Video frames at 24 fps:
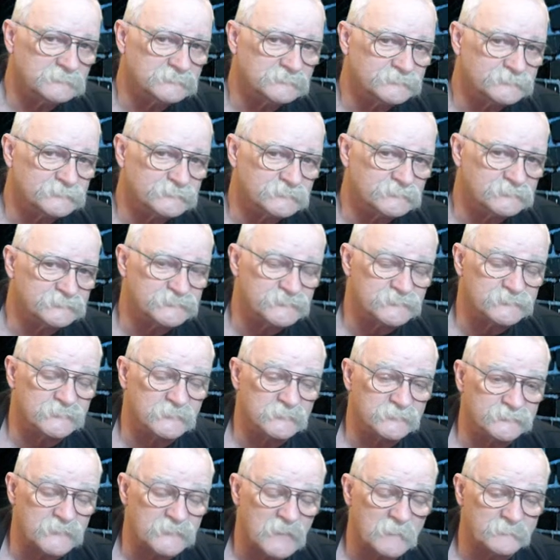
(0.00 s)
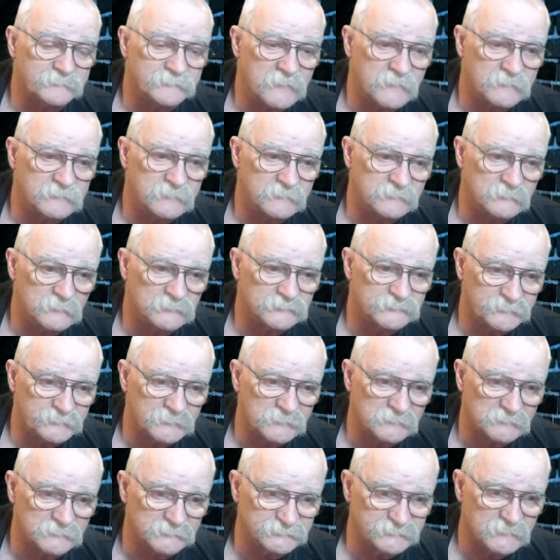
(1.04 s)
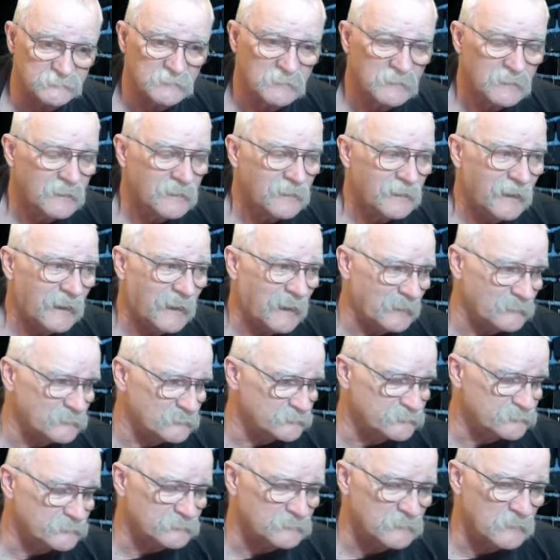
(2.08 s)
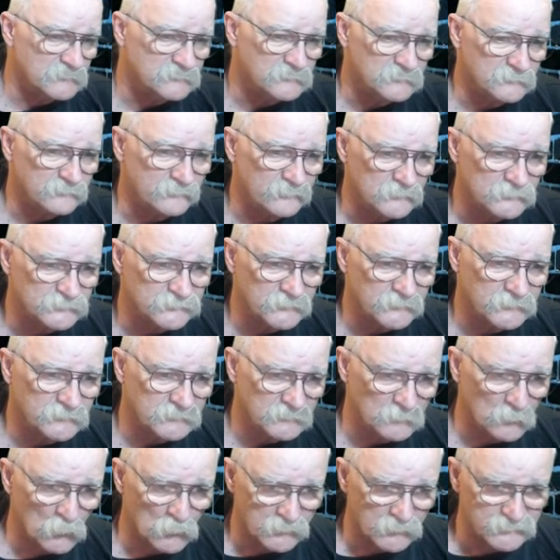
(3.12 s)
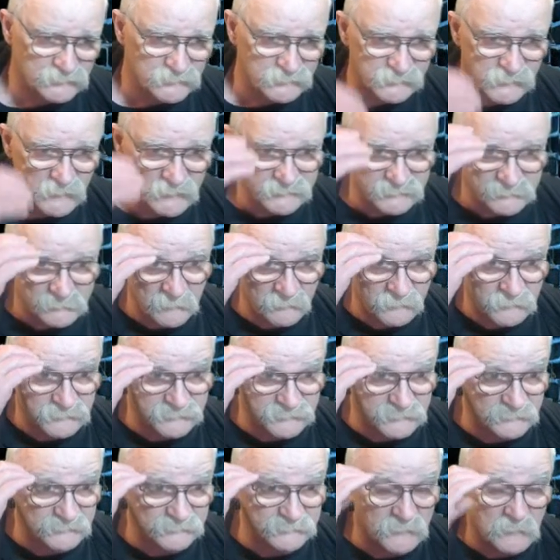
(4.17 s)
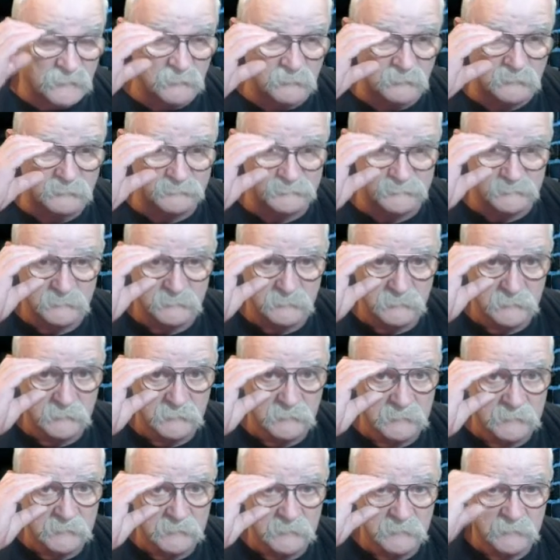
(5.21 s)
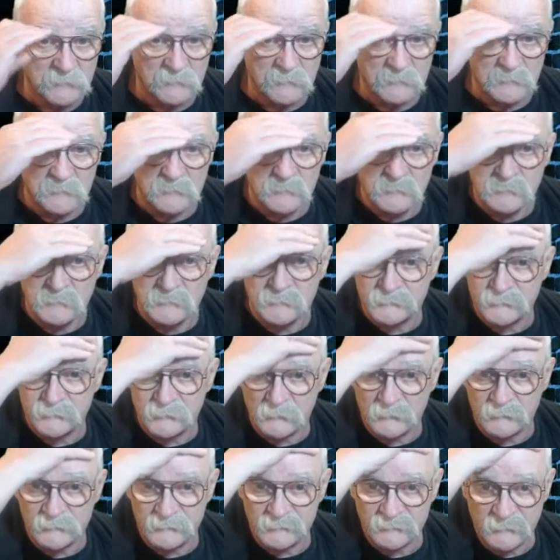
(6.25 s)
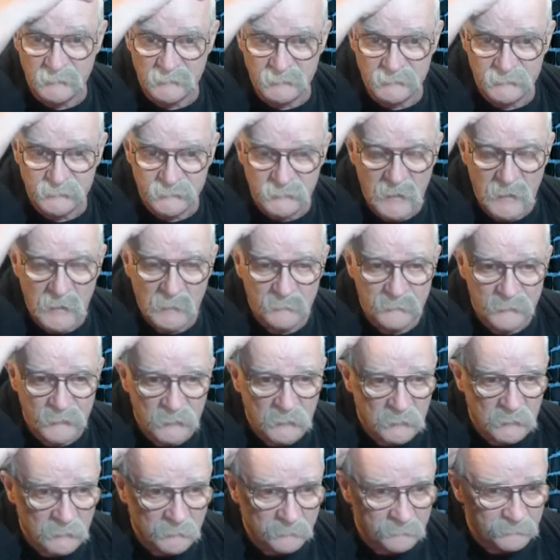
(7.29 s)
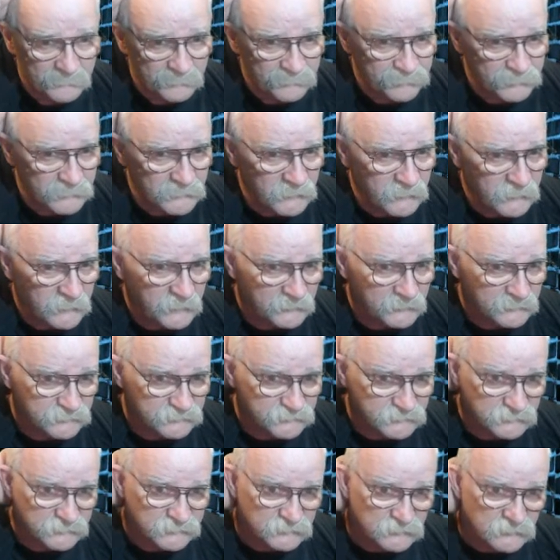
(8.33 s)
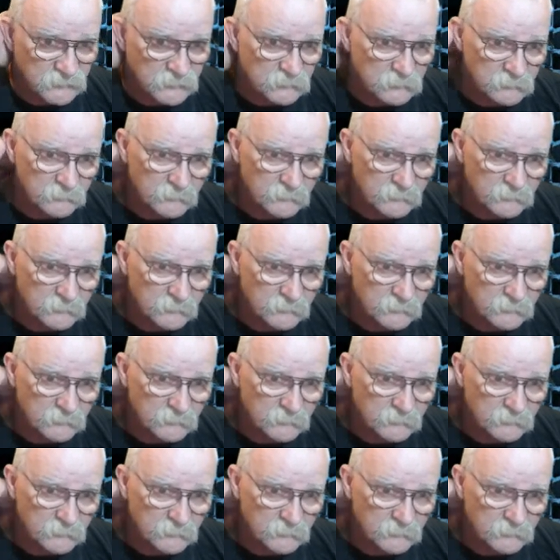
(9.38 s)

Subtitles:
she's going to stop taking those pills either tonight or first thing in the morning. She takes them every 6 hours. So she's going to stop them and just let her